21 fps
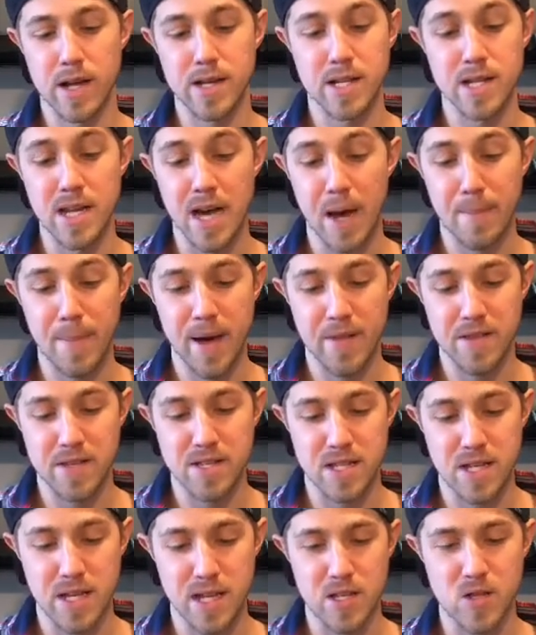I did not buy the
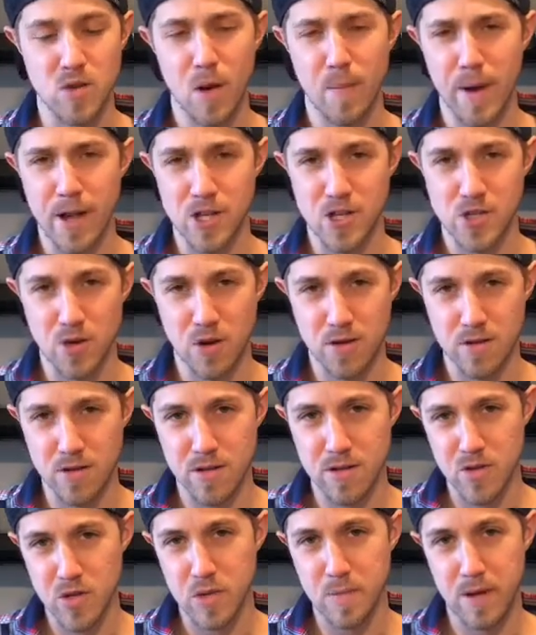stick, so I might
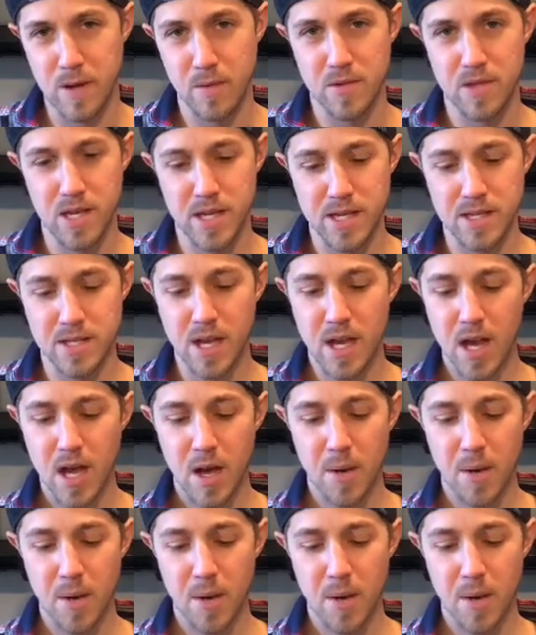struggle a little bit with these.